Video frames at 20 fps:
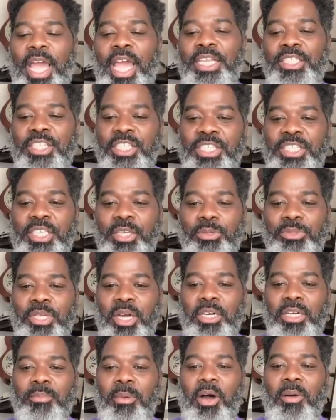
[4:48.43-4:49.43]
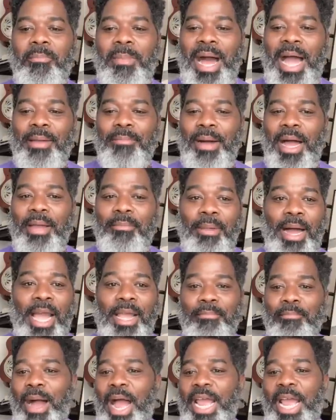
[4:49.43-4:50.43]
and she still talk about my, my,
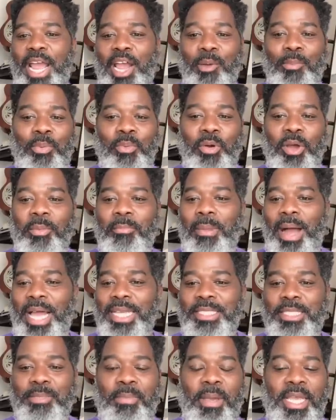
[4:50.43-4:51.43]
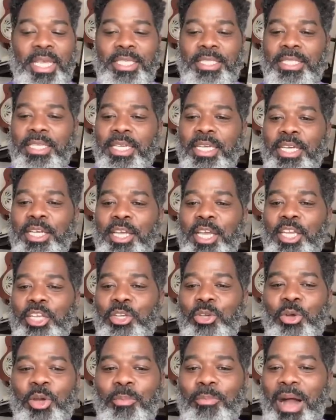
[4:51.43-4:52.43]
my, my airport, my space,
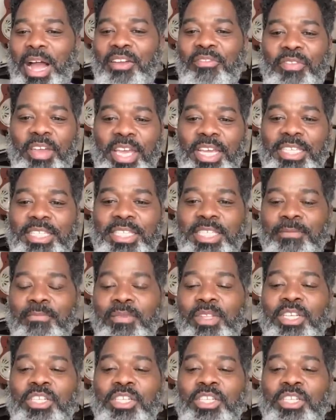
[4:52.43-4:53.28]
you're in my face.